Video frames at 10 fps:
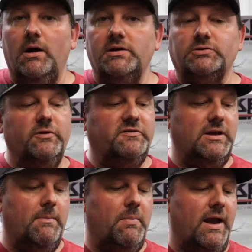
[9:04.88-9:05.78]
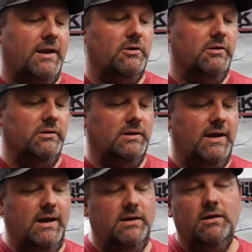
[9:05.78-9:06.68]
All right, so we step back here to the
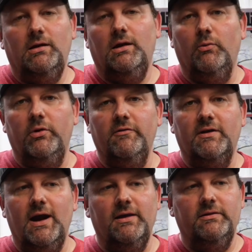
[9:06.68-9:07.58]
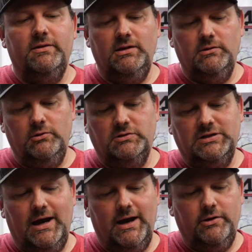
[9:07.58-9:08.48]
lane and we have got the new
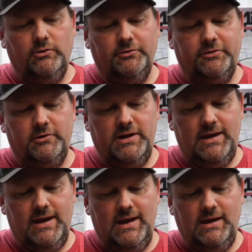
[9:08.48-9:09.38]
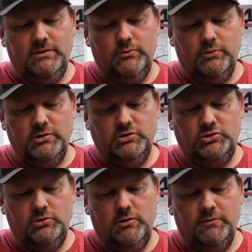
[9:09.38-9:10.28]
Title 38 that we're going to
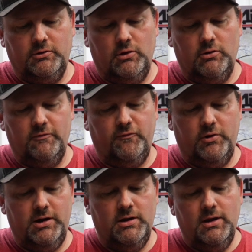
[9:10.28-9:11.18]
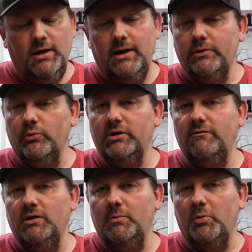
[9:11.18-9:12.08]
shoot over the chrono for you. And then we'll
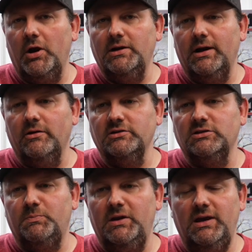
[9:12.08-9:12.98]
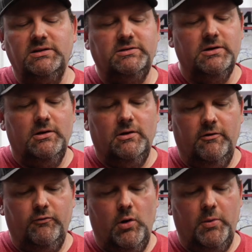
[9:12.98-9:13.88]
give you a breakdown on speeds
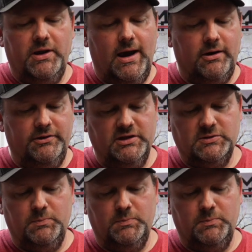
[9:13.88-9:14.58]
of what we got on this